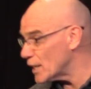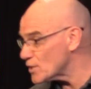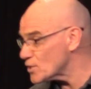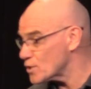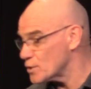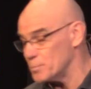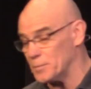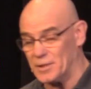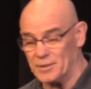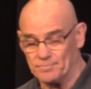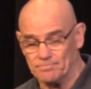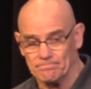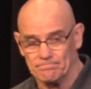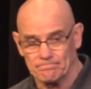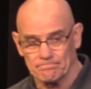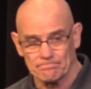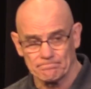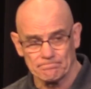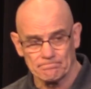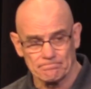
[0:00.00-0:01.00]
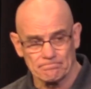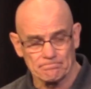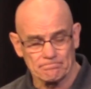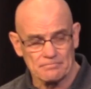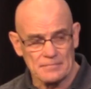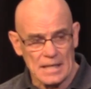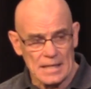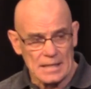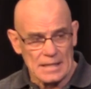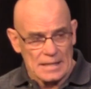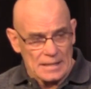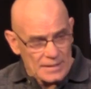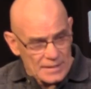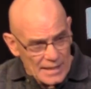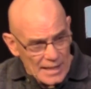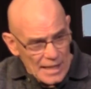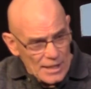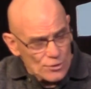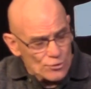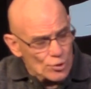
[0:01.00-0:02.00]
Testament.
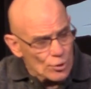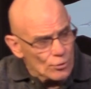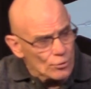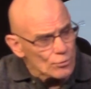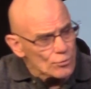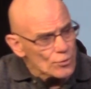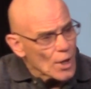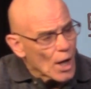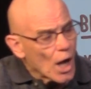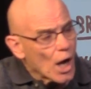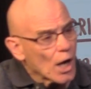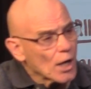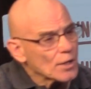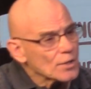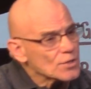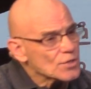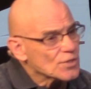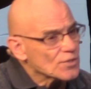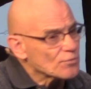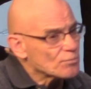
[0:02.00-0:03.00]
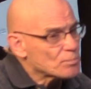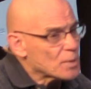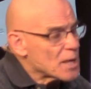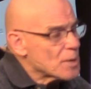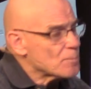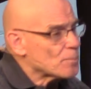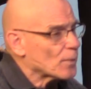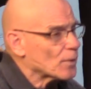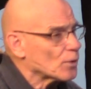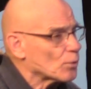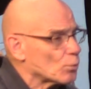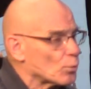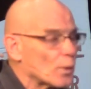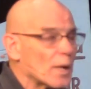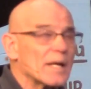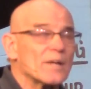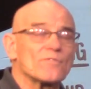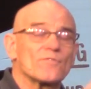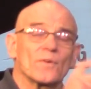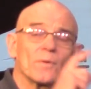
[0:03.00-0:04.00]
They turned the hearts of people
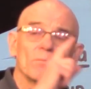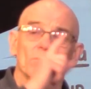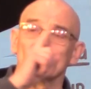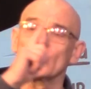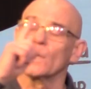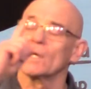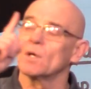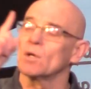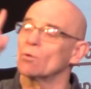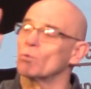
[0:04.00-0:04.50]
away from